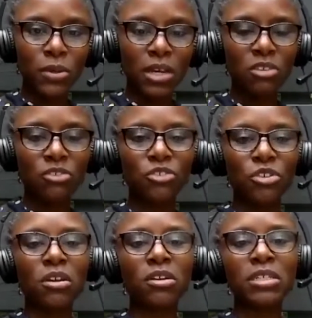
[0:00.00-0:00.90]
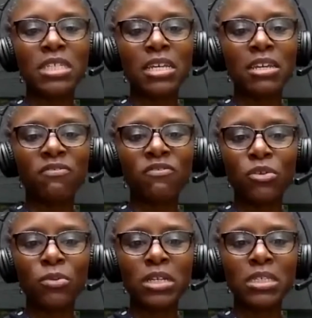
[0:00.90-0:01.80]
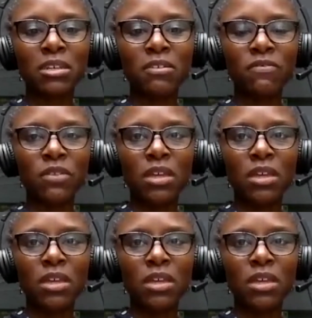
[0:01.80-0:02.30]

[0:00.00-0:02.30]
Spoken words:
Country are setting for the rest of